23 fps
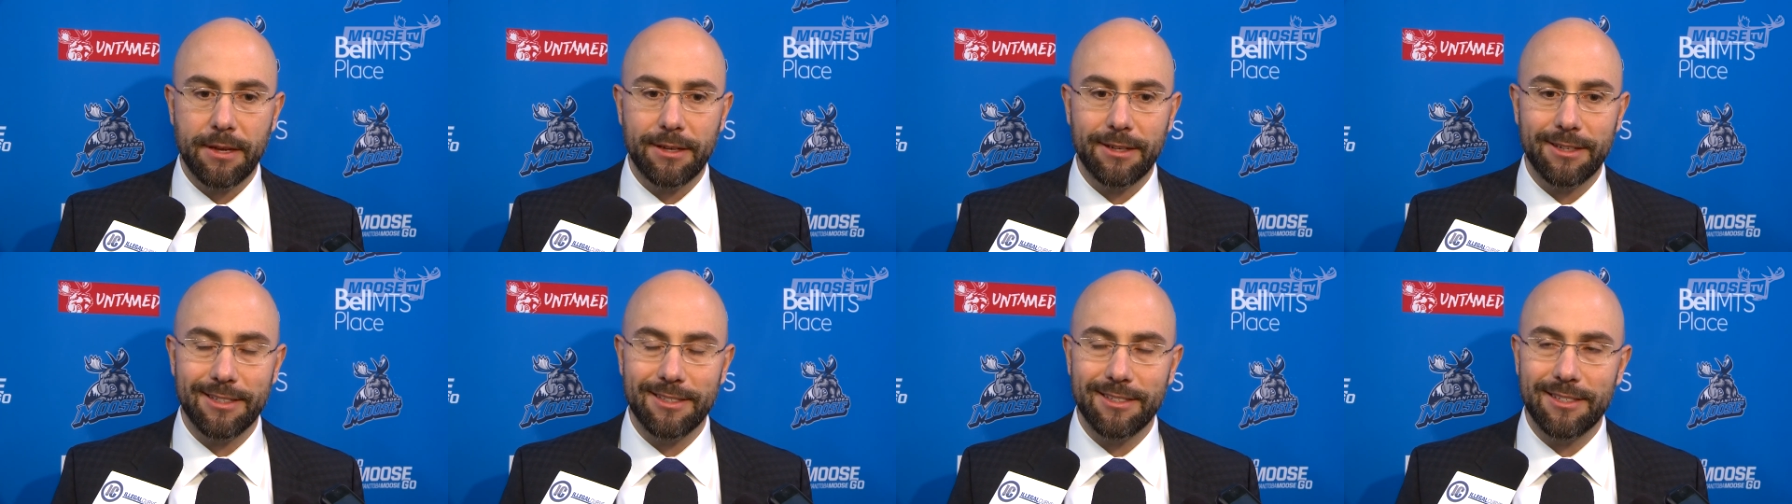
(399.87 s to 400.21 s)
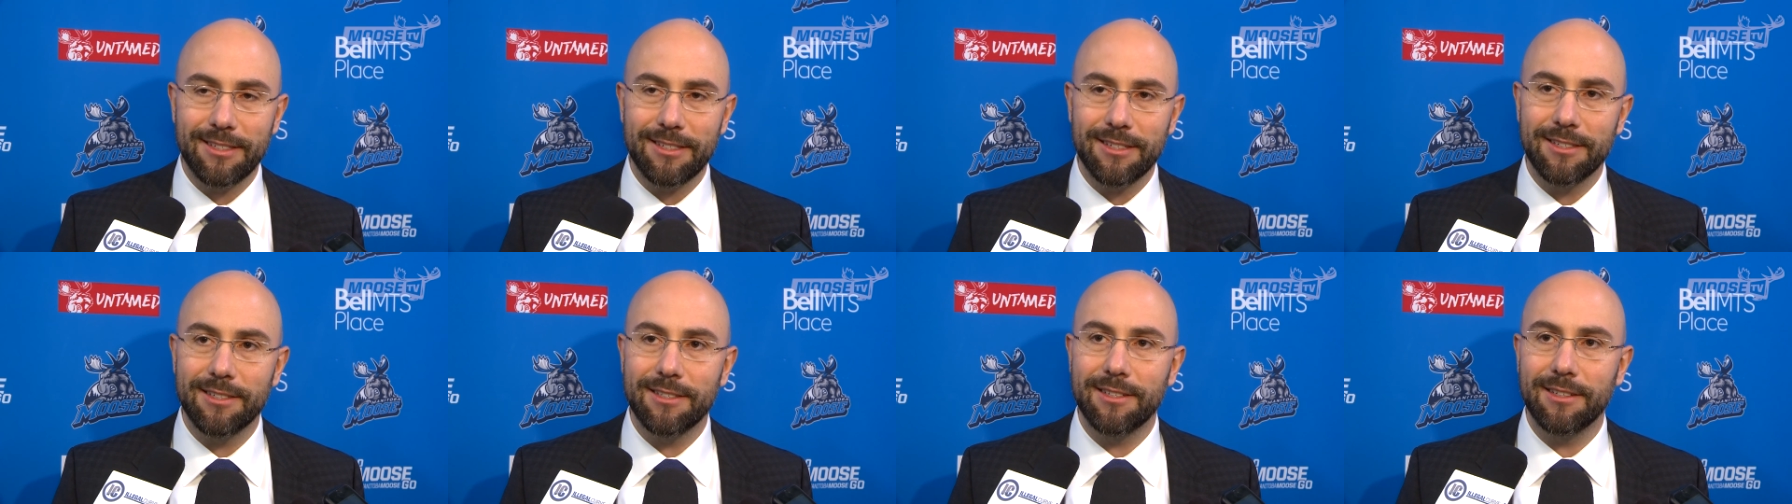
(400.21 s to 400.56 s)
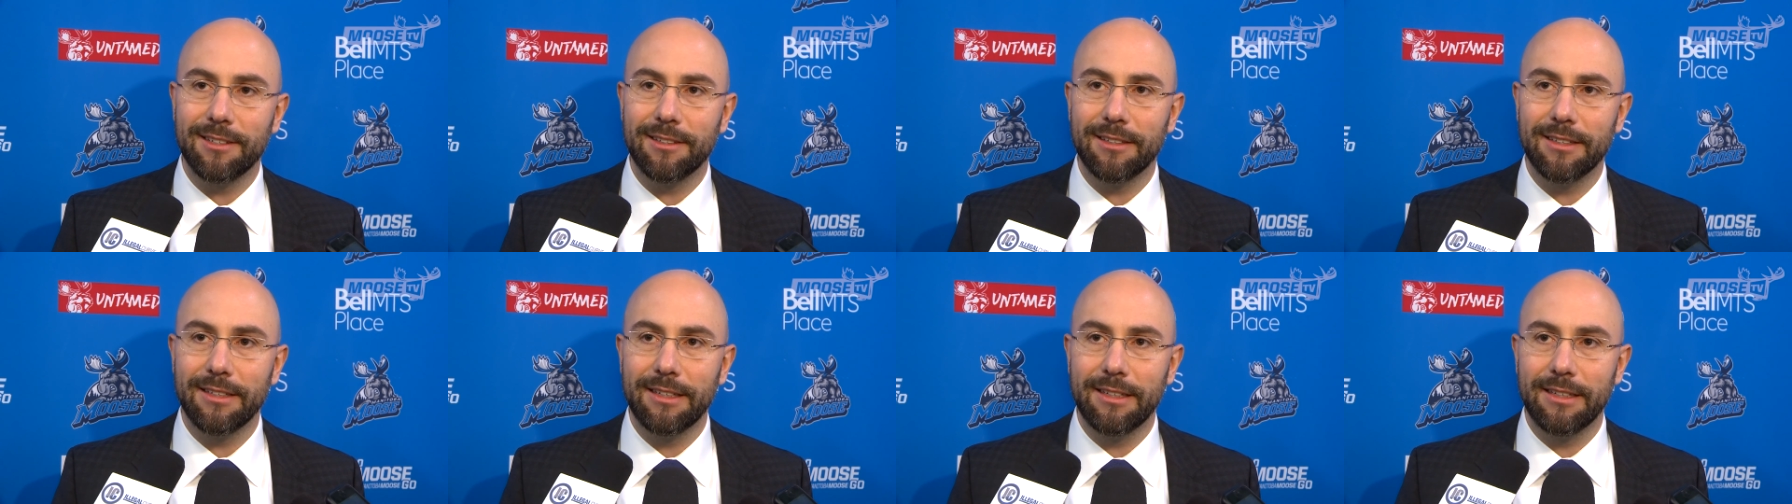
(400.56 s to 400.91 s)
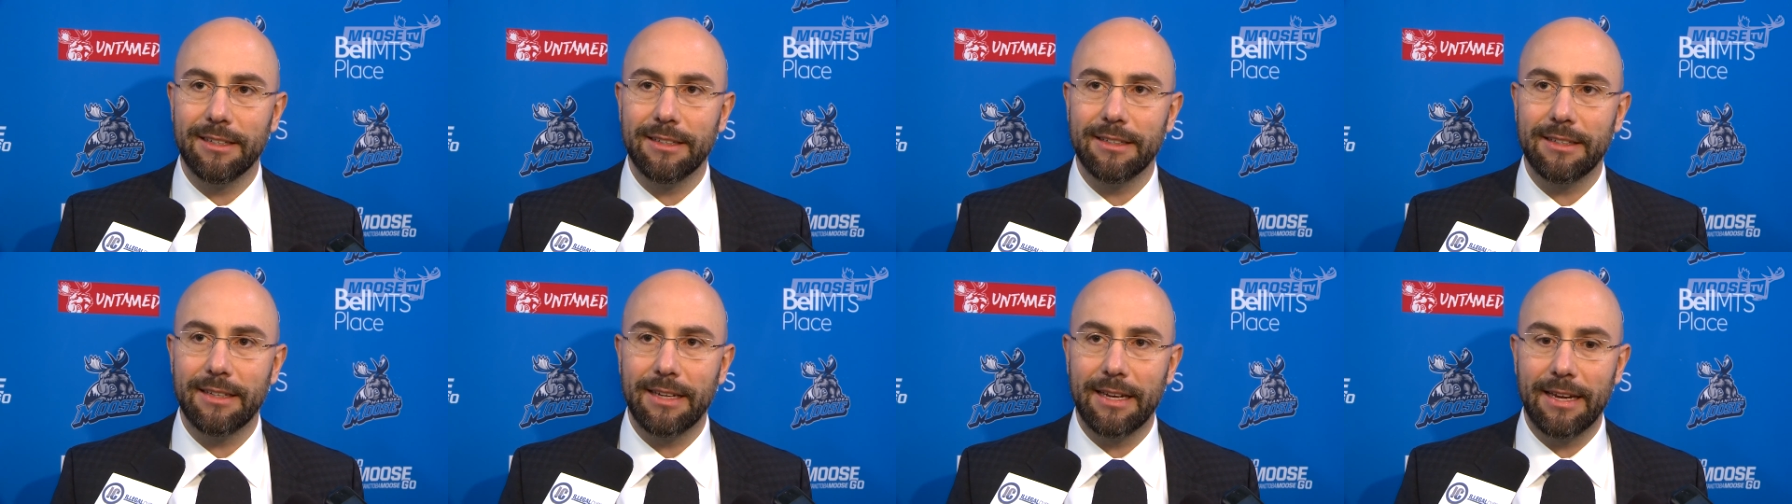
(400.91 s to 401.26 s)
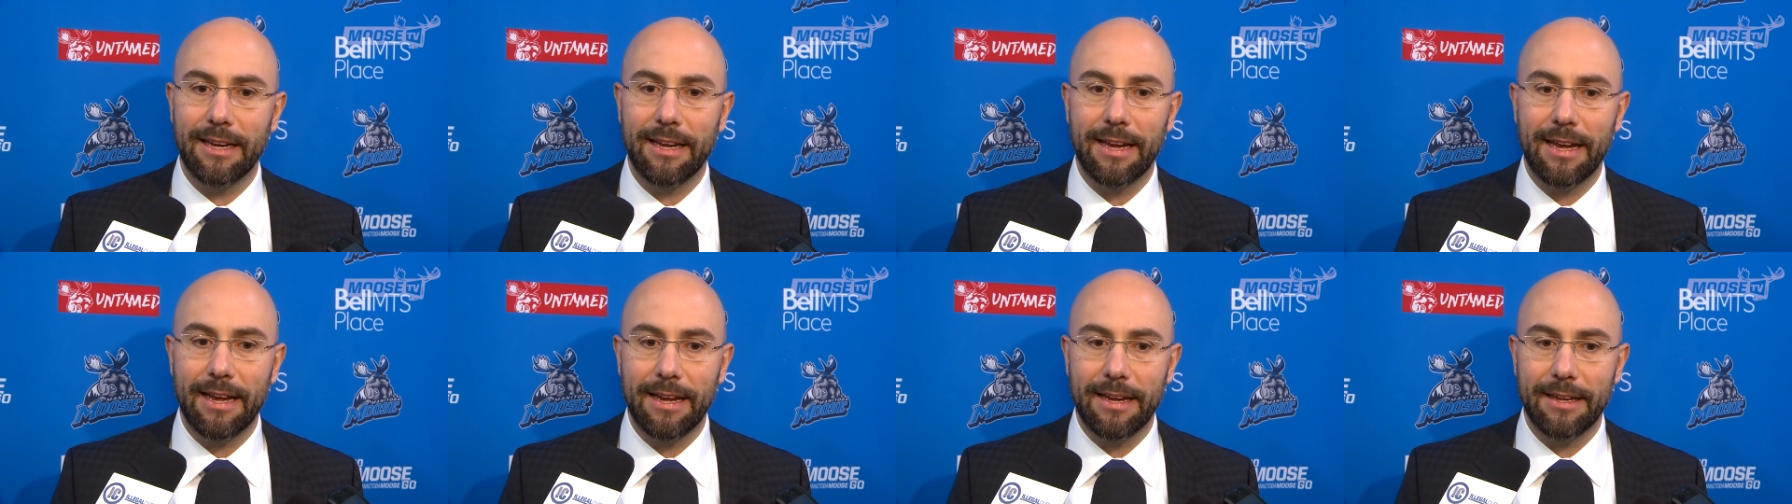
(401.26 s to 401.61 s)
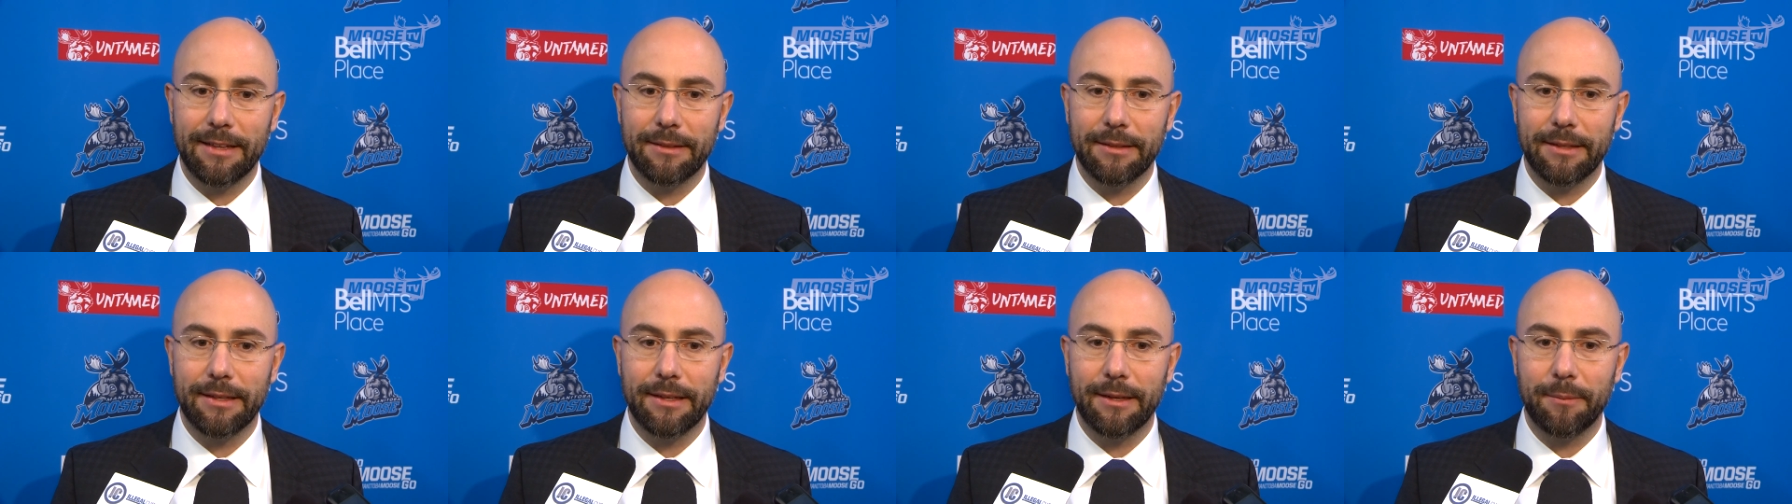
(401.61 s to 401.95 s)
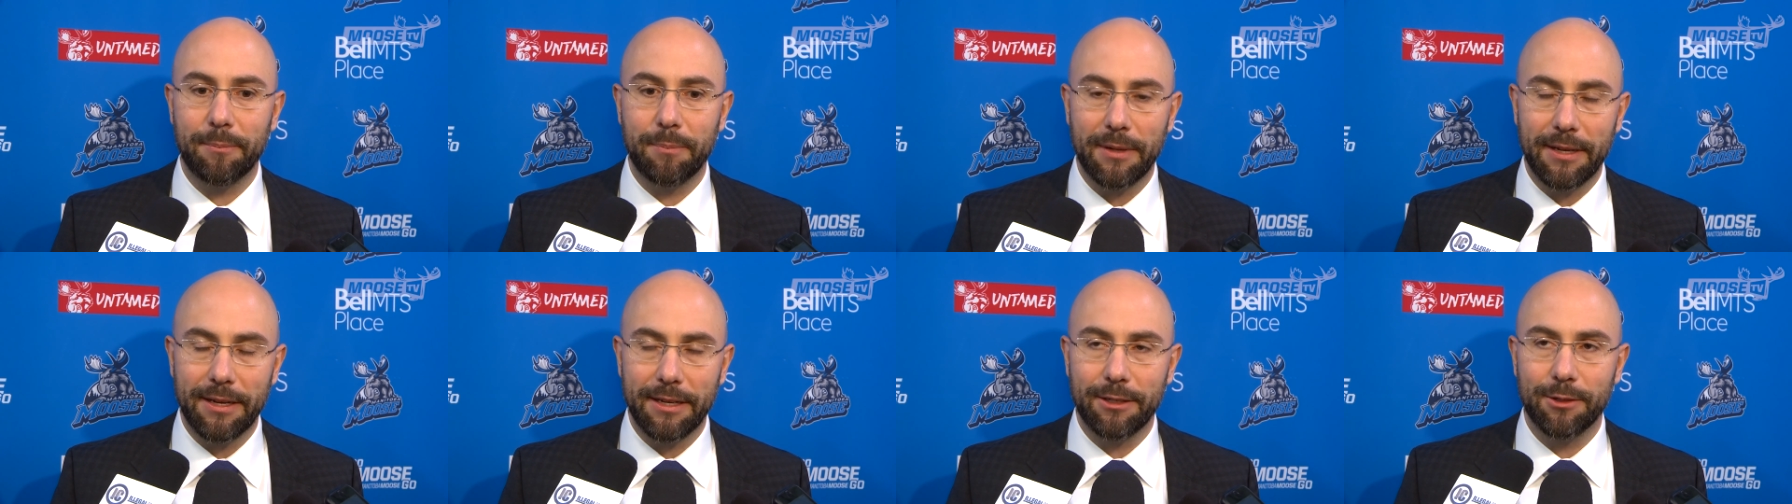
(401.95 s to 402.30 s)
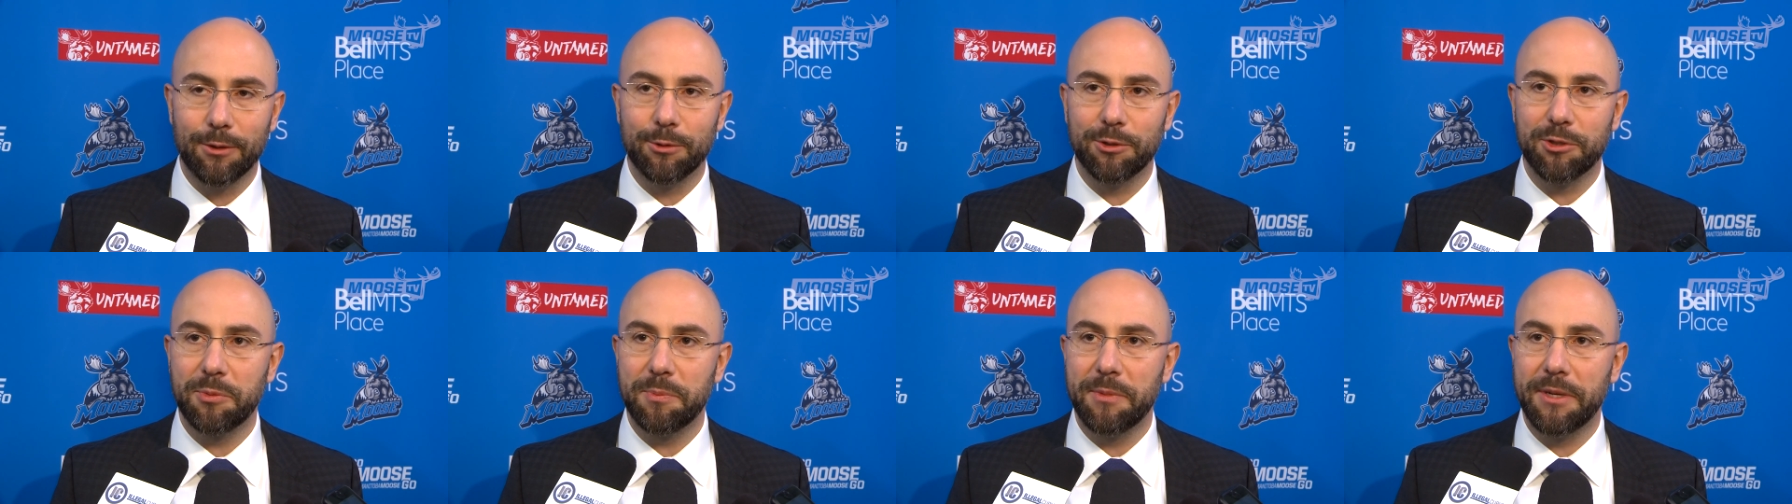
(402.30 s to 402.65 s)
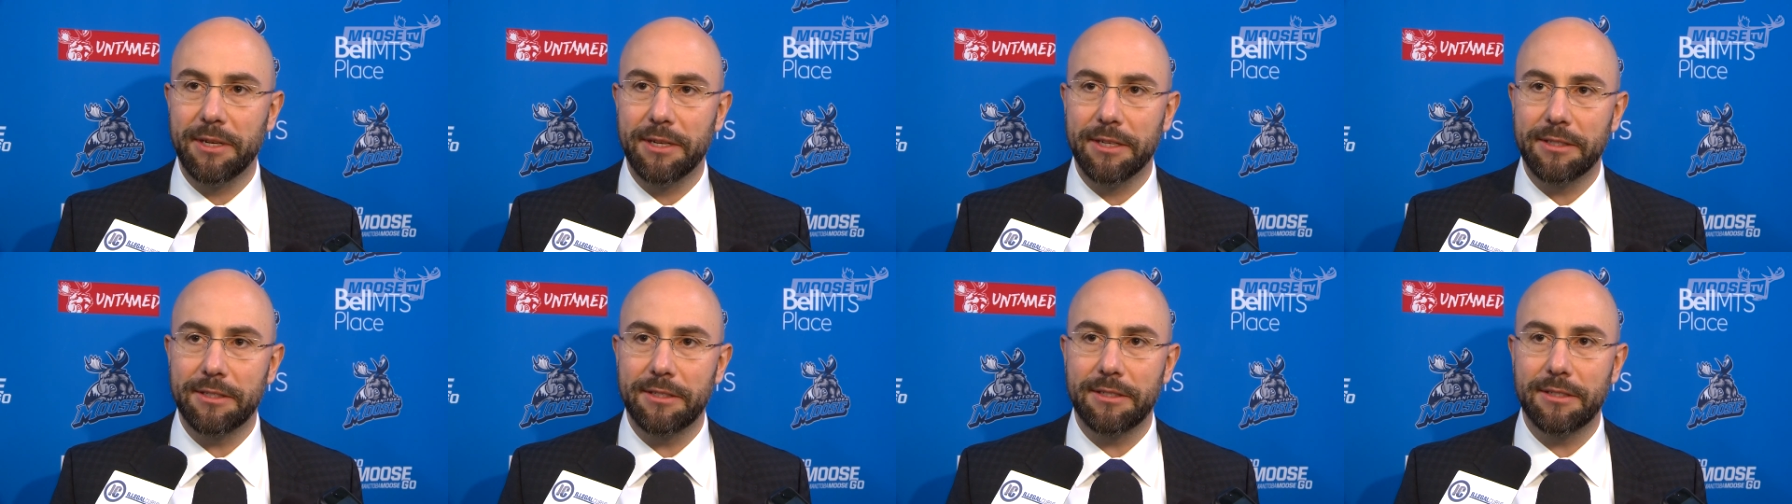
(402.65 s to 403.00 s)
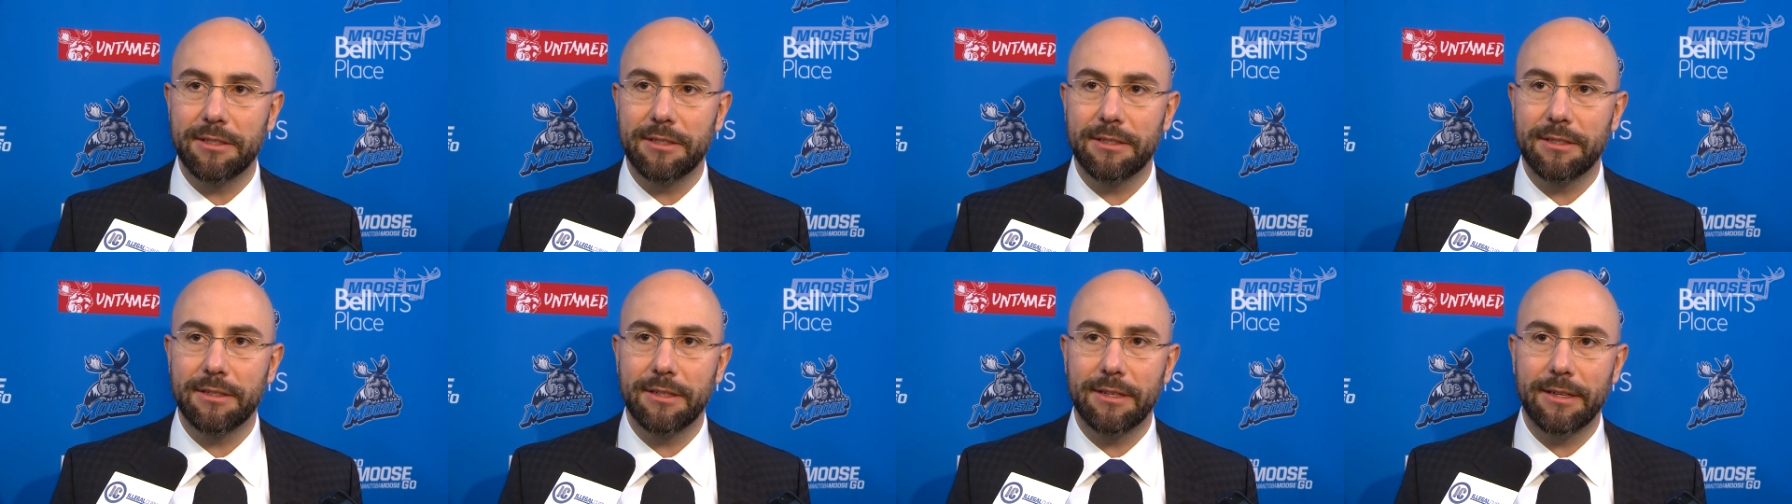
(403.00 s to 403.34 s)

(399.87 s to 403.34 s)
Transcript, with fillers: consistently and, and uh, playing those minutes.